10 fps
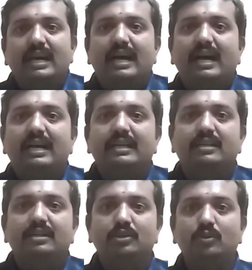
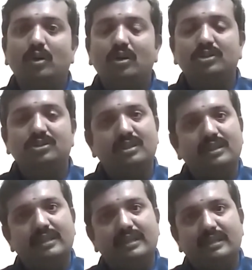And you also
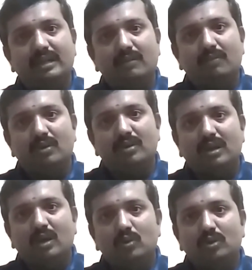learn about
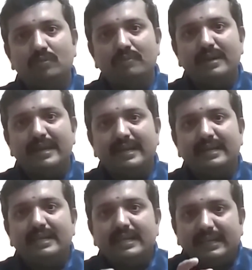how to make
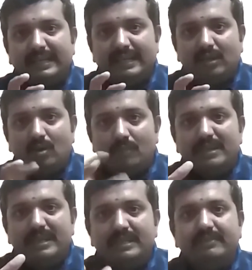
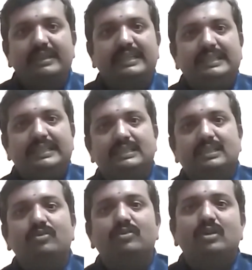recombinant varieties
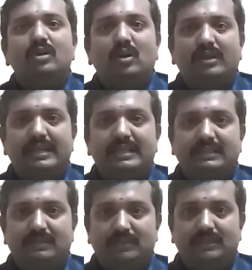of
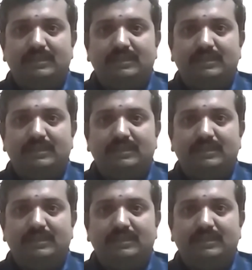organisms,